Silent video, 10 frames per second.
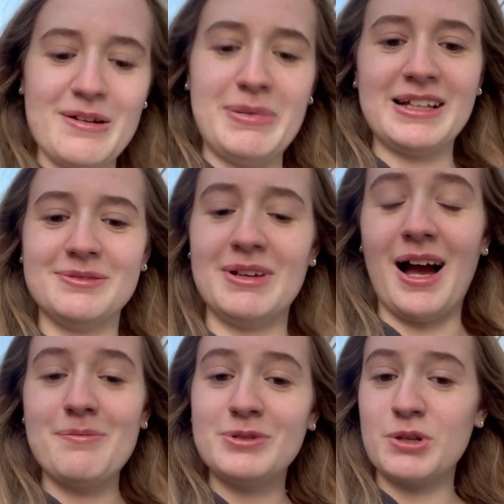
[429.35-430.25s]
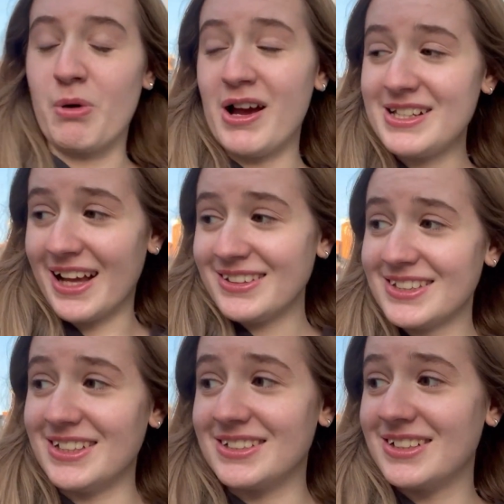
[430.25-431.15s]
Bless him. I'm surprised he
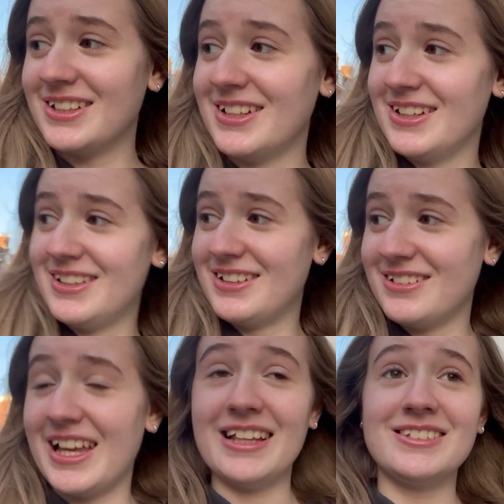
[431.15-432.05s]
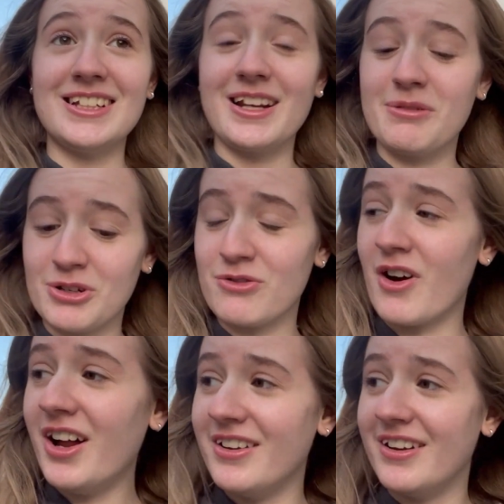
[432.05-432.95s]
answered. He answered and he was on a
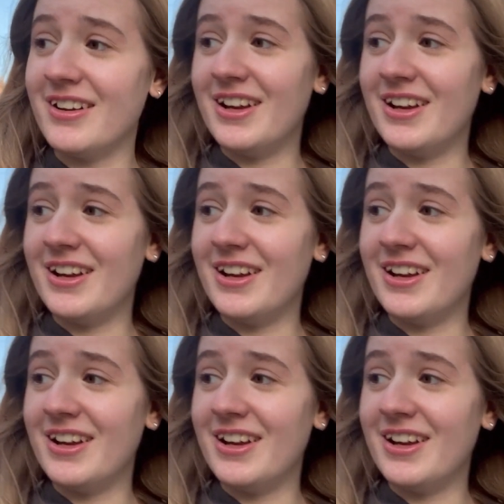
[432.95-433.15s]
run.